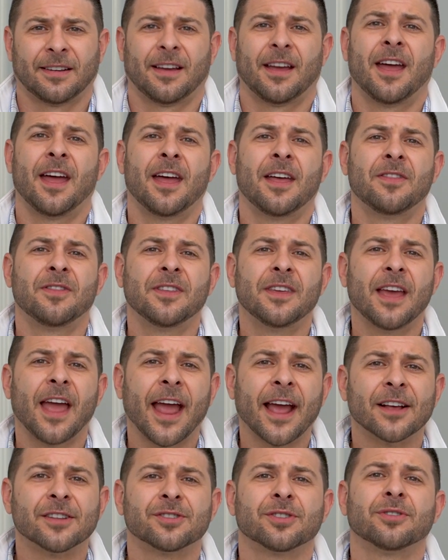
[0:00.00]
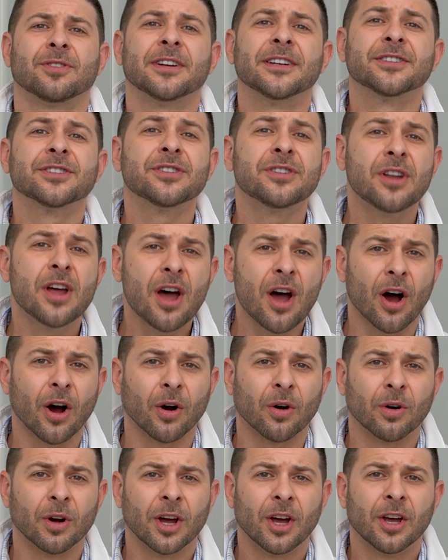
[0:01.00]
And the answer is
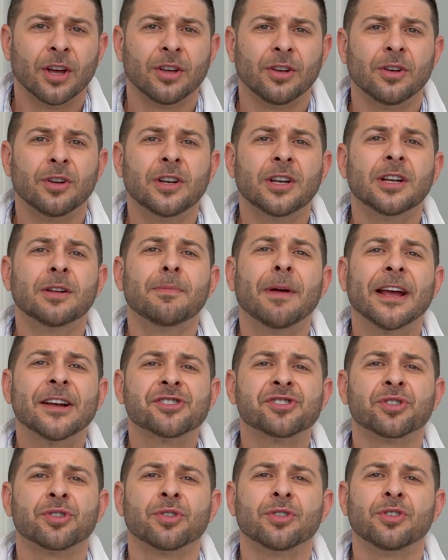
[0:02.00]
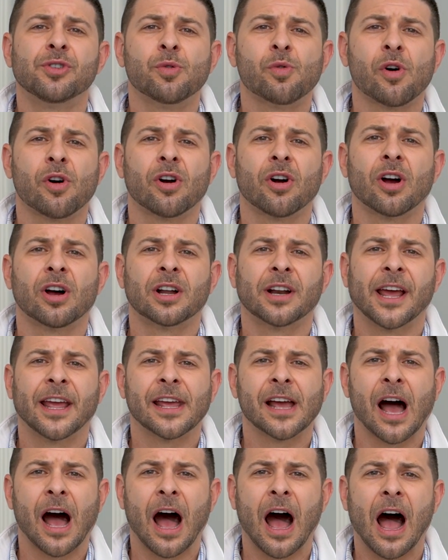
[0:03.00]
no. You need to make sure you are on
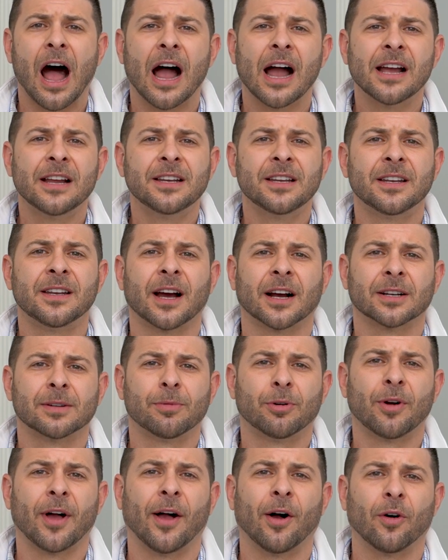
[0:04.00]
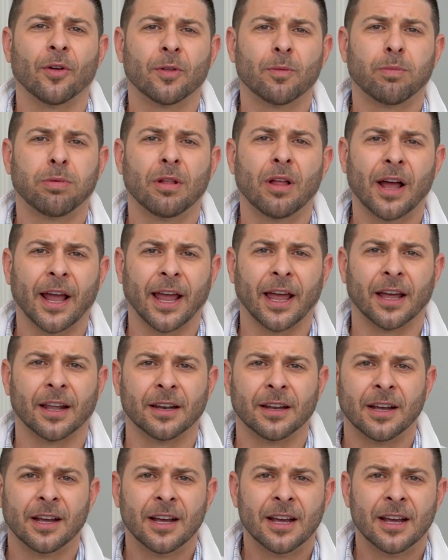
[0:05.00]
a high deductible health plan.